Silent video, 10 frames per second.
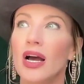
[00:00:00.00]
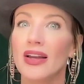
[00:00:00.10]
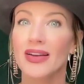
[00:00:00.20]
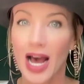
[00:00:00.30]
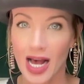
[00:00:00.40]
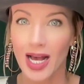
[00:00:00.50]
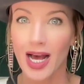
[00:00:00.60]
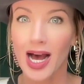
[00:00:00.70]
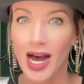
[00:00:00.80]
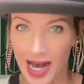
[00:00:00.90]
And
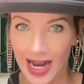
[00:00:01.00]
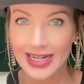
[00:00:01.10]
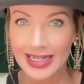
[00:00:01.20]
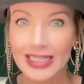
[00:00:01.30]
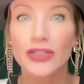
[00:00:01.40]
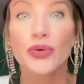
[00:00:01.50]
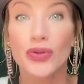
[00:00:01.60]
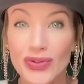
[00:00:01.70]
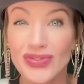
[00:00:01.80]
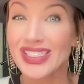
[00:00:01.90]
I need to
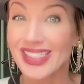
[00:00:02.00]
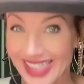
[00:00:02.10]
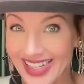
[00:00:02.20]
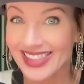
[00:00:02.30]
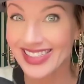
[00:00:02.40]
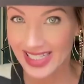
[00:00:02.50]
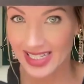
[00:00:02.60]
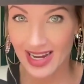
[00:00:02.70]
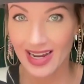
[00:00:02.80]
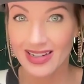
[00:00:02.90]
learn this lesson
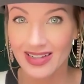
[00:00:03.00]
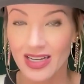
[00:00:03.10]
today